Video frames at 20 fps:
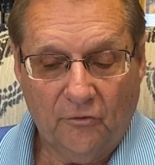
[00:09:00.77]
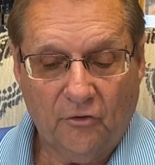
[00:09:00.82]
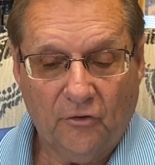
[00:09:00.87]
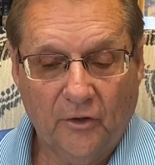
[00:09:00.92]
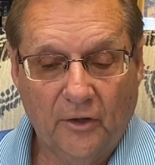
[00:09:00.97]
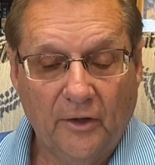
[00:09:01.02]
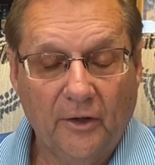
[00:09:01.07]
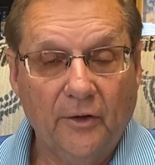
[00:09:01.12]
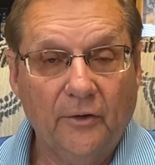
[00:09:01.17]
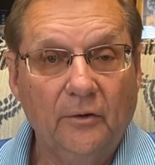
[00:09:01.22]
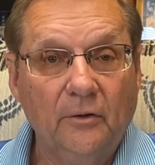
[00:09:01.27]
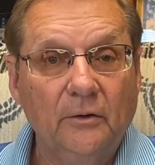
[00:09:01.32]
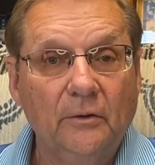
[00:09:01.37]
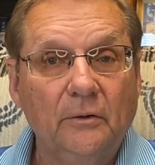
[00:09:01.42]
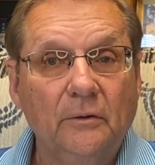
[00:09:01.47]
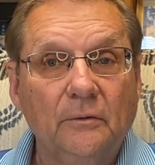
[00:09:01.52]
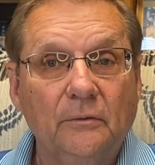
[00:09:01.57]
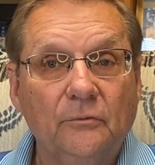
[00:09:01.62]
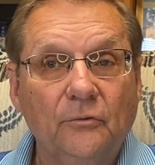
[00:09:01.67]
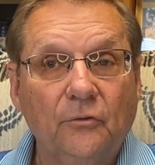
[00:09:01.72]
said,
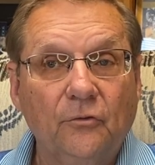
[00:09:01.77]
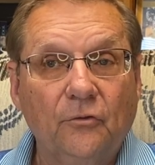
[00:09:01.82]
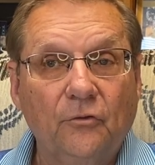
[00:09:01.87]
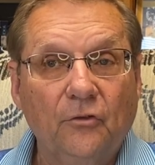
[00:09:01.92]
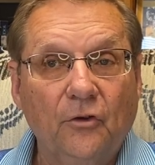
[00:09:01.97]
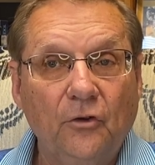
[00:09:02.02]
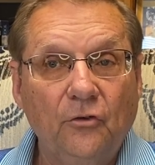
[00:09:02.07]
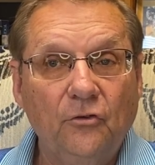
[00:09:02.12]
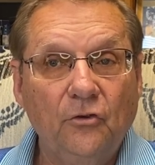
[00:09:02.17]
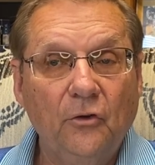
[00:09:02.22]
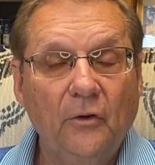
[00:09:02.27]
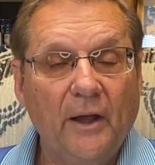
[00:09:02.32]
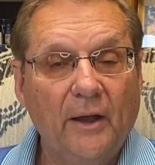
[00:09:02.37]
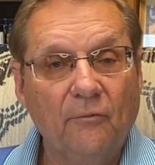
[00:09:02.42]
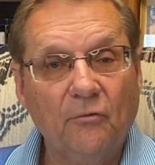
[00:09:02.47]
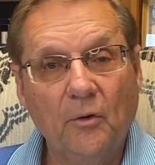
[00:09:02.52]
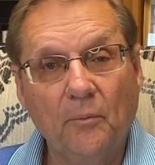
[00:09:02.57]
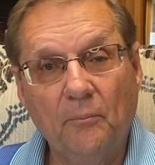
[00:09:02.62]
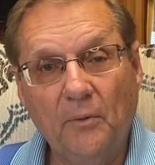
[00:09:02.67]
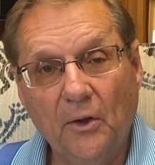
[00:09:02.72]
"Since you
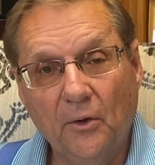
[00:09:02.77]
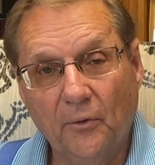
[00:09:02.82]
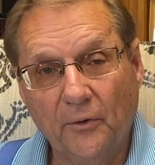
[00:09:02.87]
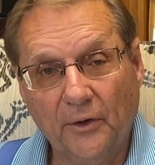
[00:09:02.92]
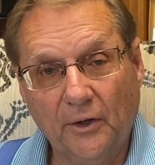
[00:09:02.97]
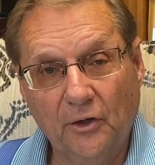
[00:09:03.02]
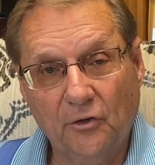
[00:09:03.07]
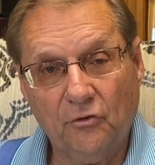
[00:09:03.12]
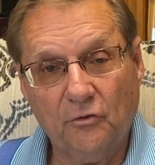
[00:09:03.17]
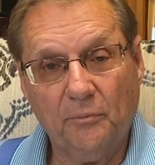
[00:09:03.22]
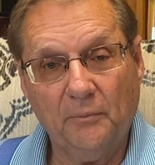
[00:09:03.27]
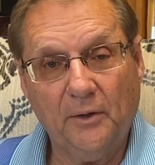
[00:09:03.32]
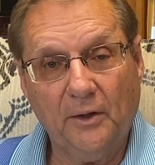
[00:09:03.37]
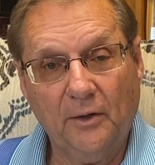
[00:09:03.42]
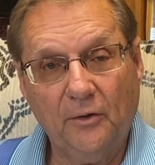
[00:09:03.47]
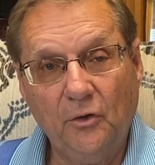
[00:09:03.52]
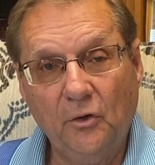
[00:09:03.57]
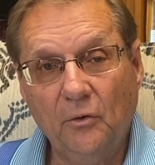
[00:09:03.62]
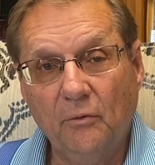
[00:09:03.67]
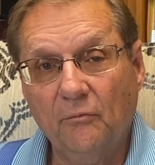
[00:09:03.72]
have rebelled against me
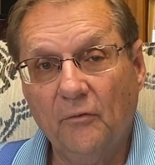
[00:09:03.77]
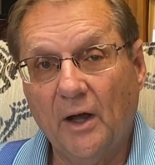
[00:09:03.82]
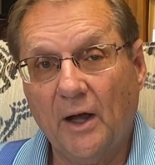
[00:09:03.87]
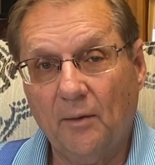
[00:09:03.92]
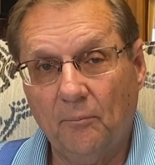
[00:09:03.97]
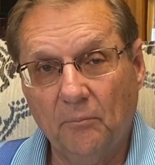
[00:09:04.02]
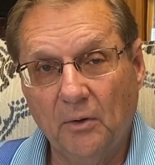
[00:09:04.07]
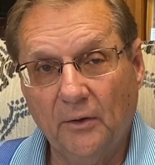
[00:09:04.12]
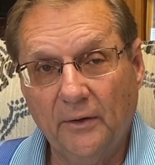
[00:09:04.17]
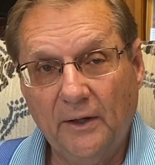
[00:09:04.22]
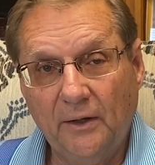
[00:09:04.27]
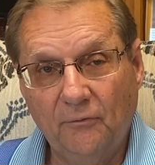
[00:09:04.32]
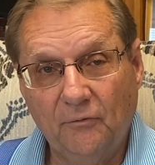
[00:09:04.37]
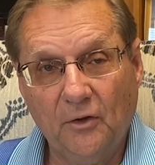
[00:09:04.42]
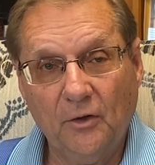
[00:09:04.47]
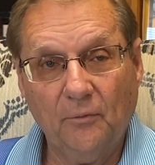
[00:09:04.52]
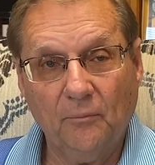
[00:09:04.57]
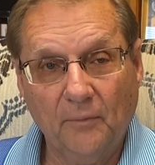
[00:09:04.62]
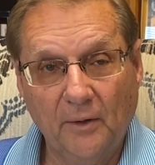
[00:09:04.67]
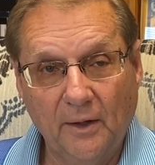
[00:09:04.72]
and you've not believed
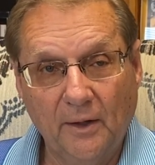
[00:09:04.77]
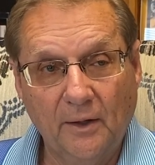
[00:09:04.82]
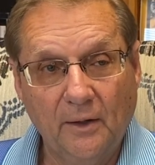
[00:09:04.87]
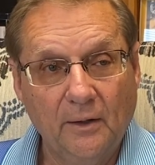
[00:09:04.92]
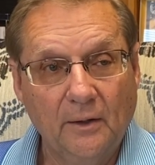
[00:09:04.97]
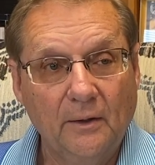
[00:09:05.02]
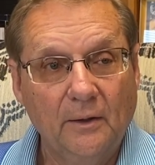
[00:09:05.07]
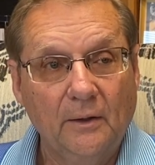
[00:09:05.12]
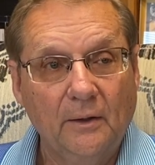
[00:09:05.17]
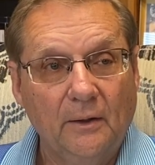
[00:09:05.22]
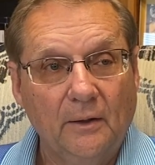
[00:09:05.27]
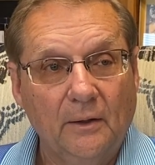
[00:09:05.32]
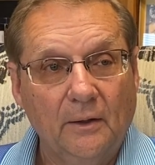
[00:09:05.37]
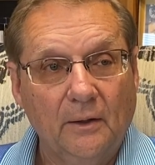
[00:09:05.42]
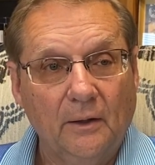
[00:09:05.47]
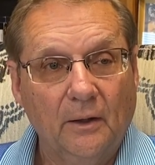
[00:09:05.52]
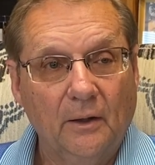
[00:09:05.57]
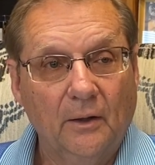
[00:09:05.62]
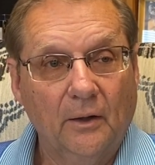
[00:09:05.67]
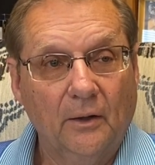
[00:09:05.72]
in me,
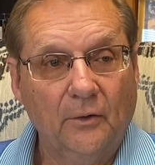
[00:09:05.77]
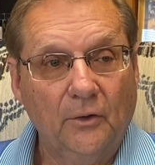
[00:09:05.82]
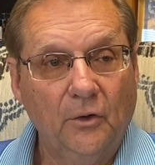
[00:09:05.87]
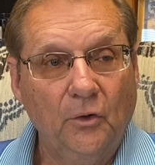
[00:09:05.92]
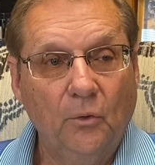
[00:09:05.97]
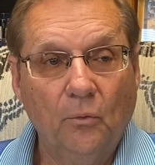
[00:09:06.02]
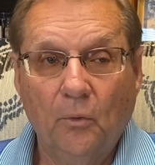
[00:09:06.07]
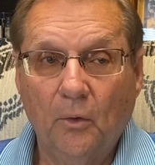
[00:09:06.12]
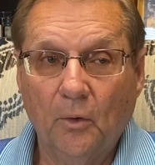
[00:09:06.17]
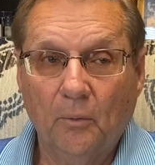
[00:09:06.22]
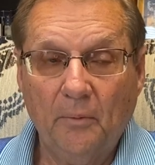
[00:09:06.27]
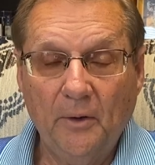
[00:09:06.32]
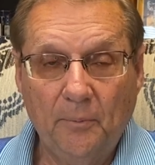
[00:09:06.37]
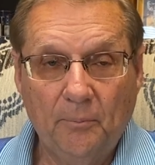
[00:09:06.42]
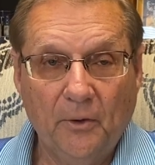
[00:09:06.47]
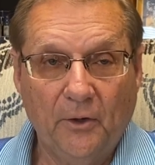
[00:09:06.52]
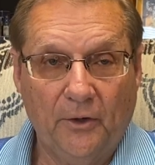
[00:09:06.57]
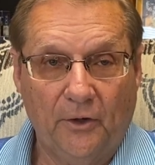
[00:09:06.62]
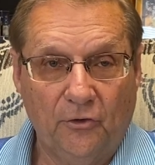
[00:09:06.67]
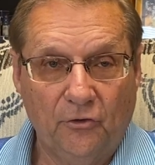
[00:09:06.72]
you will be
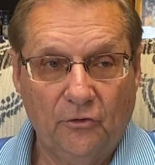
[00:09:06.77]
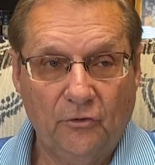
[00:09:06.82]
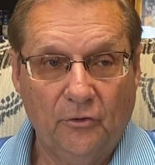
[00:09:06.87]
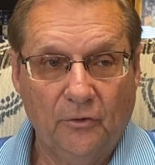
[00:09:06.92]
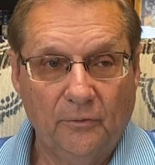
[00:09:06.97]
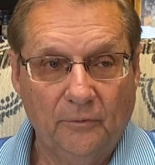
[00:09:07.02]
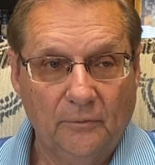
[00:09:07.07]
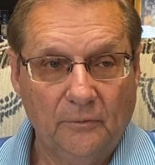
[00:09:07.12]
punished.